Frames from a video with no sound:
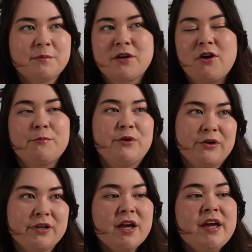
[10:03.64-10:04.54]
I'm gonna call him
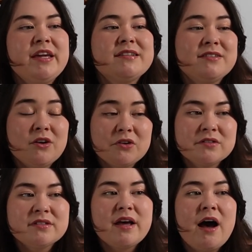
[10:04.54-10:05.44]
Yon. He's
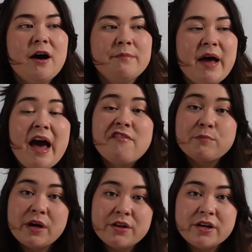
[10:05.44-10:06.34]
Yon's um, half
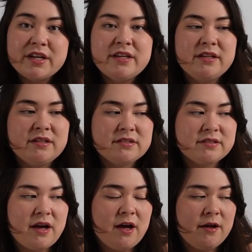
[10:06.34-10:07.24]
brother. He's
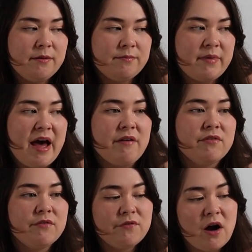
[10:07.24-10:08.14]
um,
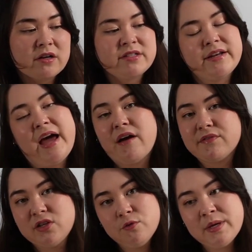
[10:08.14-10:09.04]
half fox and half
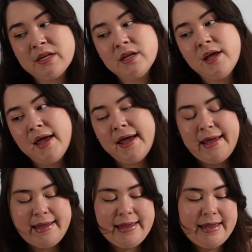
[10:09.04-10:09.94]
human,
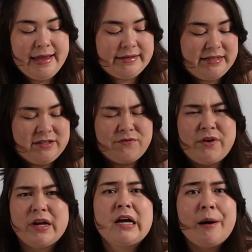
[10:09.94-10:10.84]
and he's a
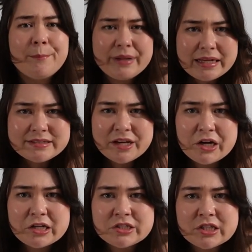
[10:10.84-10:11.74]
very complex
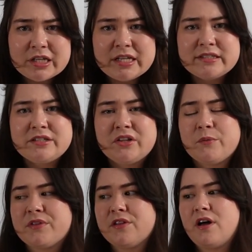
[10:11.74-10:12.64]
character. He's
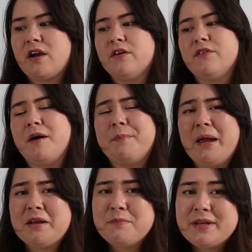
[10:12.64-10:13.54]
dealing with a lot of
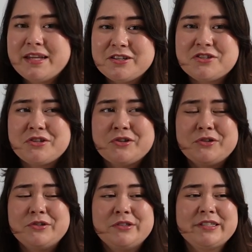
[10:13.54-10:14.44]
abandonment
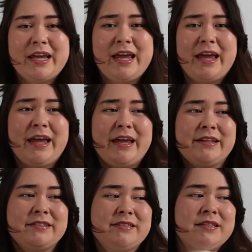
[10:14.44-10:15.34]
issues
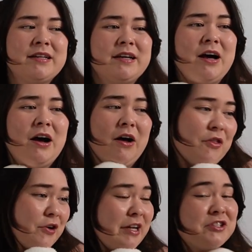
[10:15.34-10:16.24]
and
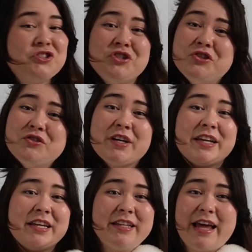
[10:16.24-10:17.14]
other issues
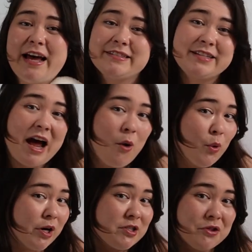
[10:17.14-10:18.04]
that he has not
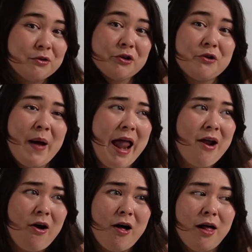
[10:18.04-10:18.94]
worked through
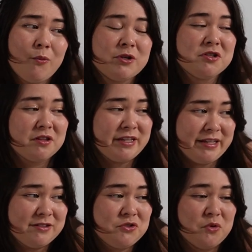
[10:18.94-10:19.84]
at all, which
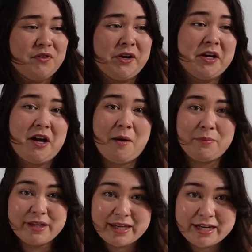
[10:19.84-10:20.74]
leads to a very
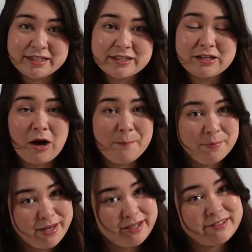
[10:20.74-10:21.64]
complicated,
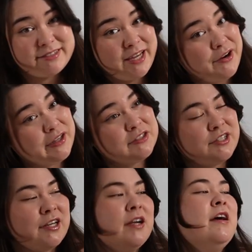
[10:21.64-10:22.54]
complex
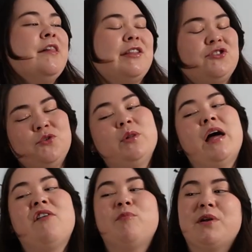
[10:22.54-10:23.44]
character that you
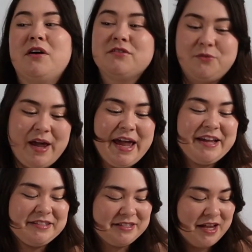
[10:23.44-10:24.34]
love but also
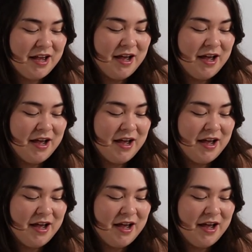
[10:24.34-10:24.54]
hate.